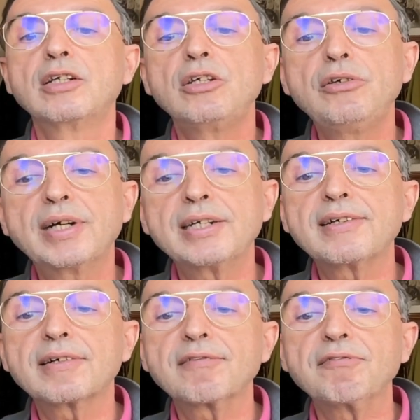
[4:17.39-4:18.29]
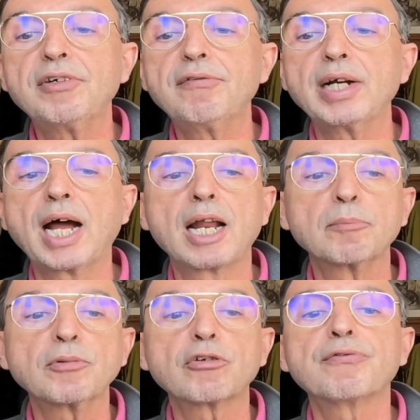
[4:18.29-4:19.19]
you enter the
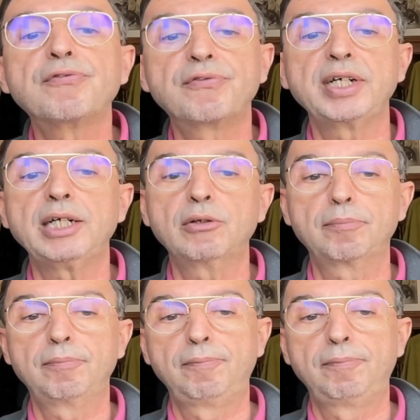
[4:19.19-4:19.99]
realms of freedom.